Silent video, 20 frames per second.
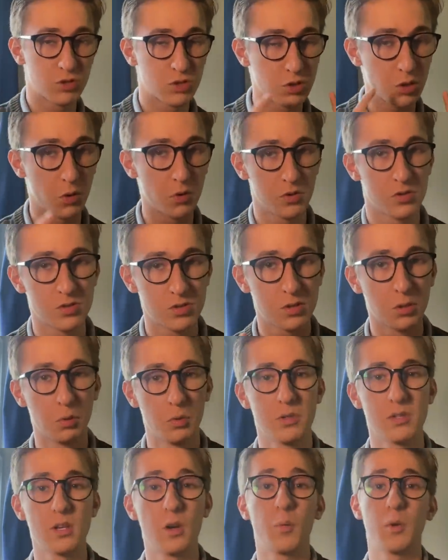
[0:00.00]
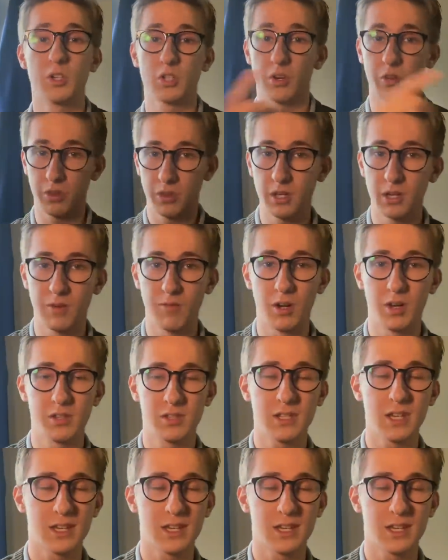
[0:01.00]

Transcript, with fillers: Donna's daughter, which I theorized